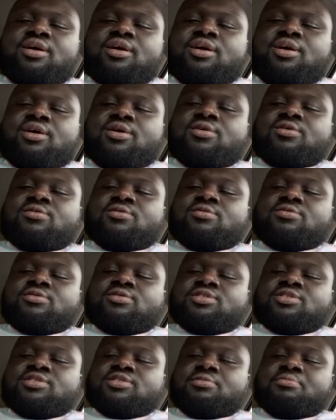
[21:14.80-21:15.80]

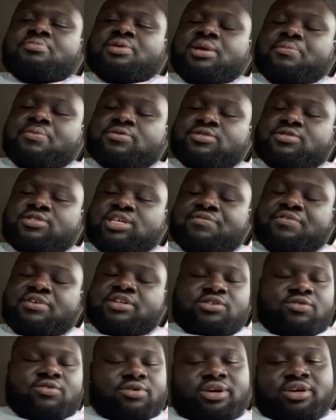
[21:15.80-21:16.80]
on some people's T
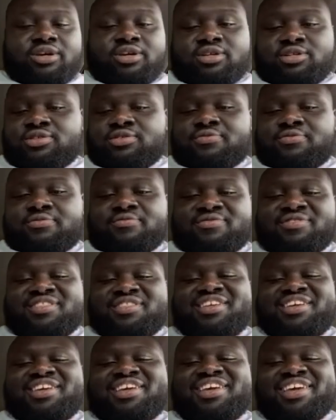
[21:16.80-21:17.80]
V screens
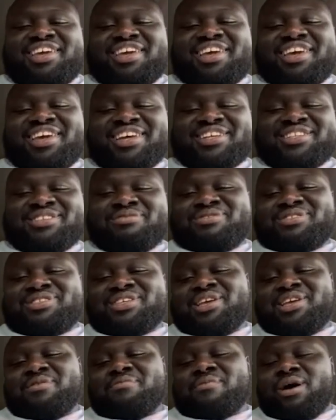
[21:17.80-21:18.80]
and some
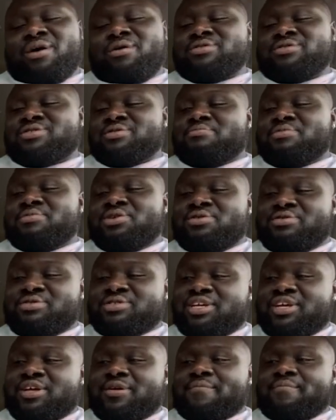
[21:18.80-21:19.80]
t- on some
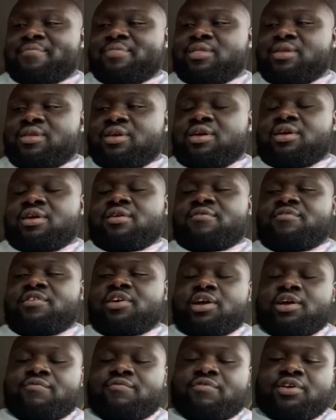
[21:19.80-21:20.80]
music,
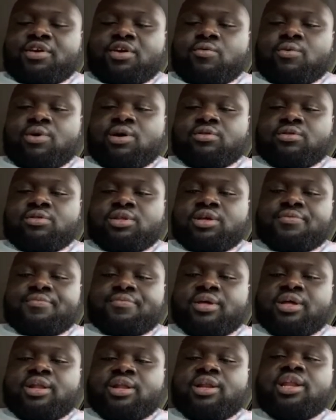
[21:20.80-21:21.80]
very, very wealthy,
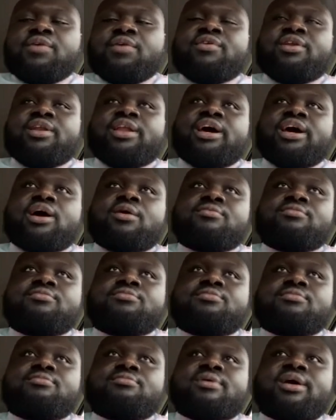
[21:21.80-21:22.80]
and living out
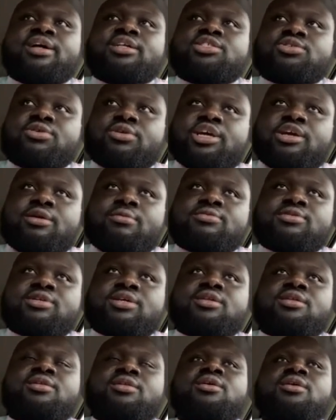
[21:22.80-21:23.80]
my dreams
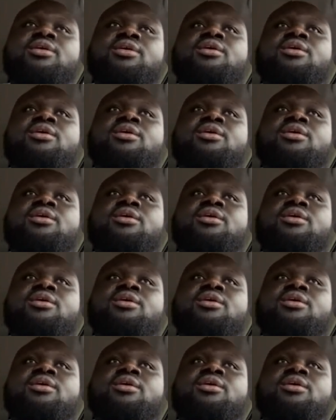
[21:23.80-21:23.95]
and